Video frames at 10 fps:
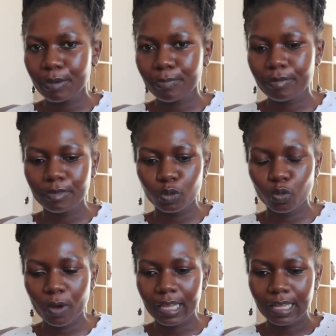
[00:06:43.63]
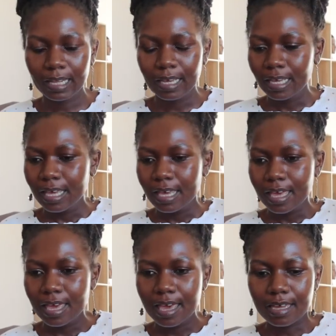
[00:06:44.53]
peppermint oil,
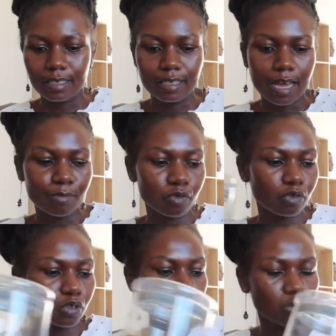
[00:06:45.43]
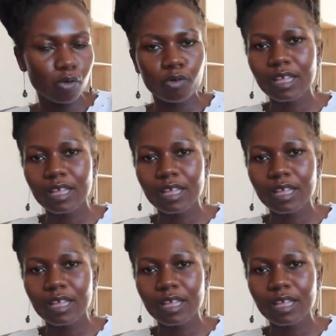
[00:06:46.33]
and I'm good to go.